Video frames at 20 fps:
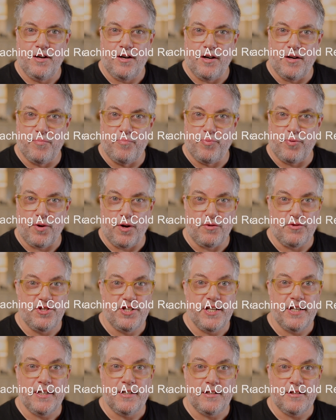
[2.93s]

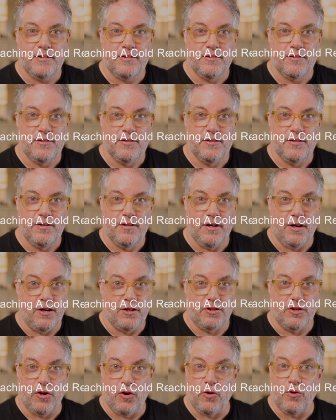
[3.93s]
approaching
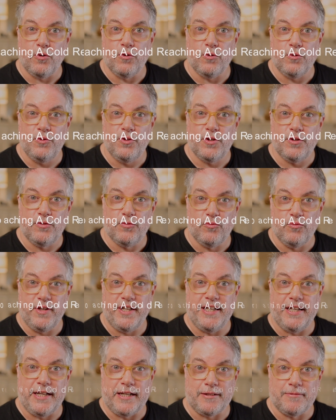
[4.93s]
a cold
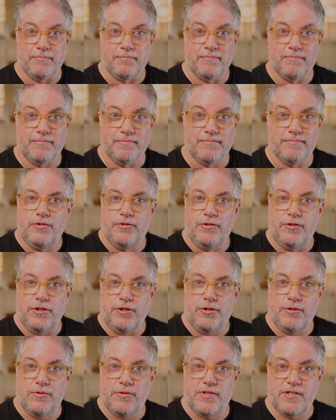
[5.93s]
reading. Do
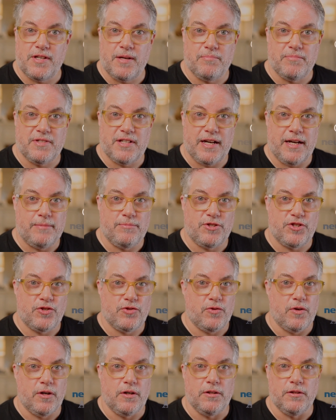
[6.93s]
you sometimes
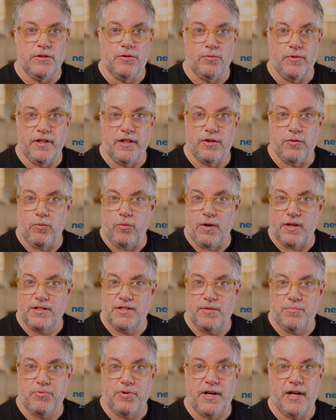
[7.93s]
struggle with what
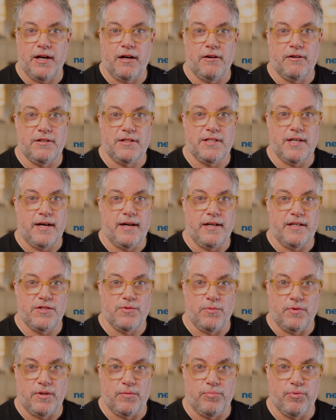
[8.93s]
to prioritize
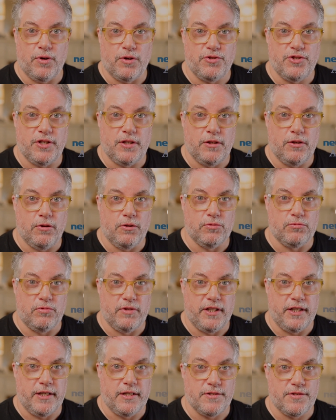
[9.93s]
when approaching cold
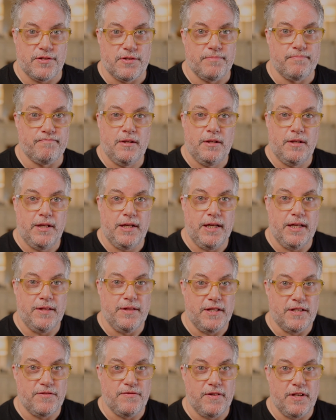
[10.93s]
readings?
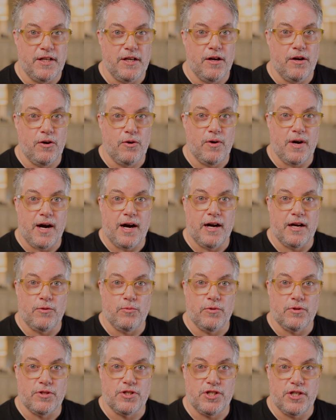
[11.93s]
In this video, I
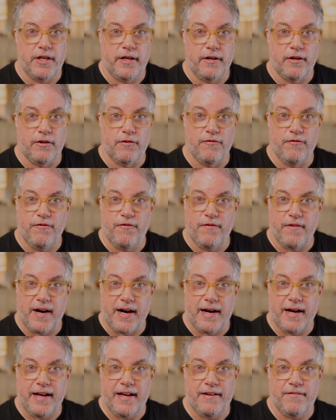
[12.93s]
will share
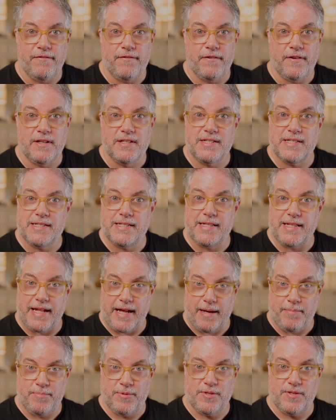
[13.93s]
5
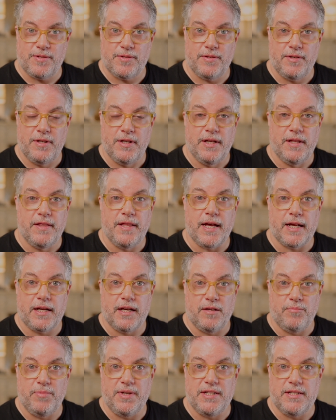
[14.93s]
steps that
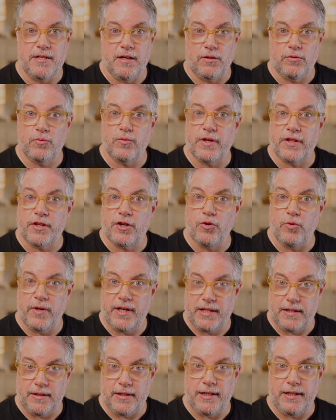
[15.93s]
can be dealt with
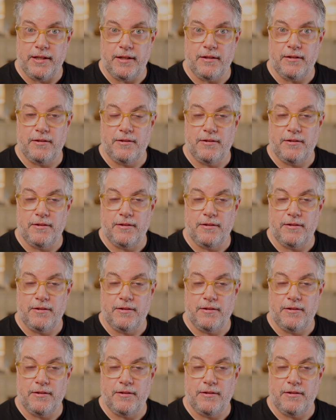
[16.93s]
quickly